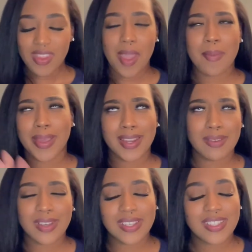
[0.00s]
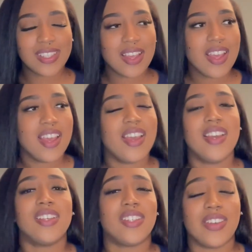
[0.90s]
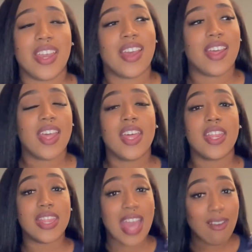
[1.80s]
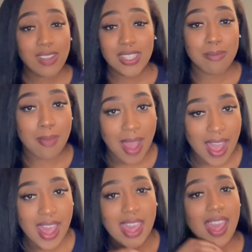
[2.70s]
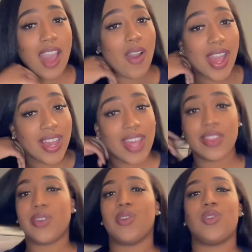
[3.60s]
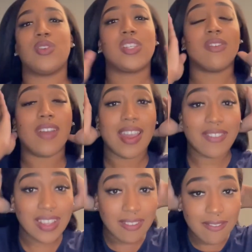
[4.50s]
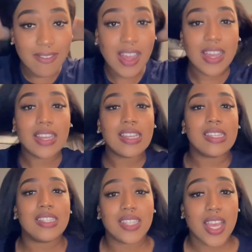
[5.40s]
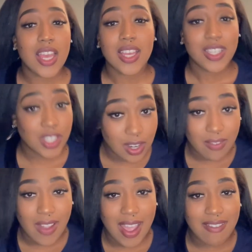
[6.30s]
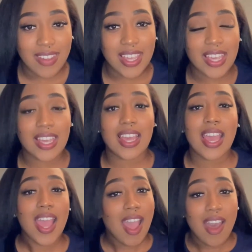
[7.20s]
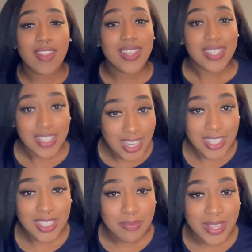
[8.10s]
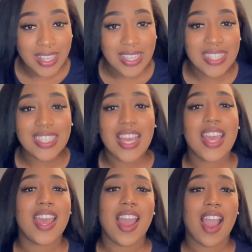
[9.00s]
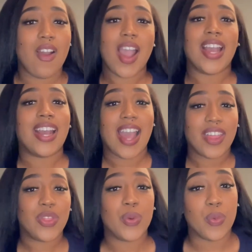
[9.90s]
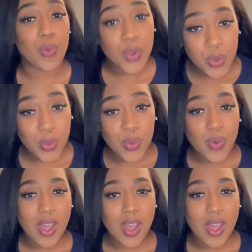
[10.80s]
But anyways, so yeah, that was how I got through surviving funds, surviving health assessments, how I got through.